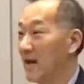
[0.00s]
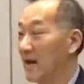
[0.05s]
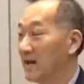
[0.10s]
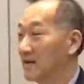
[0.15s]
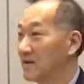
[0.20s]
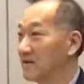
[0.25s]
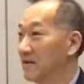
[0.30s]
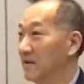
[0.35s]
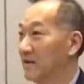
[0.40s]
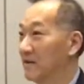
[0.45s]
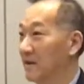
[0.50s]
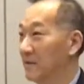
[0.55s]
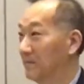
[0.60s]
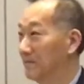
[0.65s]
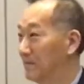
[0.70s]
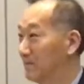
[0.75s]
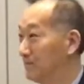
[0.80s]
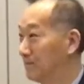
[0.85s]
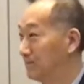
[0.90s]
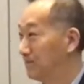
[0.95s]
Last Theorem.
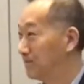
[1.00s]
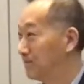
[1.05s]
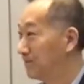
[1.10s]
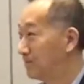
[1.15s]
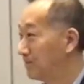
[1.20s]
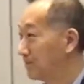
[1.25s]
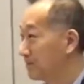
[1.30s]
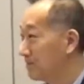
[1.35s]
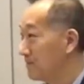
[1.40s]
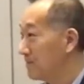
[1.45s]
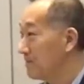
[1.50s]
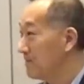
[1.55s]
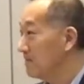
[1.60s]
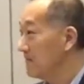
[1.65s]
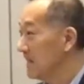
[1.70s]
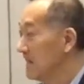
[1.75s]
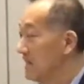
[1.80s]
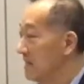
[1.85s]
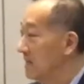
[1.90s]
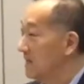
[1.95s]

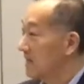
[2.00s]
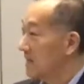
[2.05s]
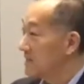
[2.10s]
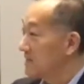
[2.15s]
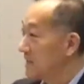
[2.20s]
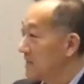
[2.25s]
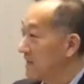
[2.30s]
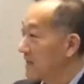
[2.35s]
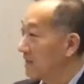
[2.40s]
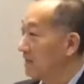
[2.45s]
Sitting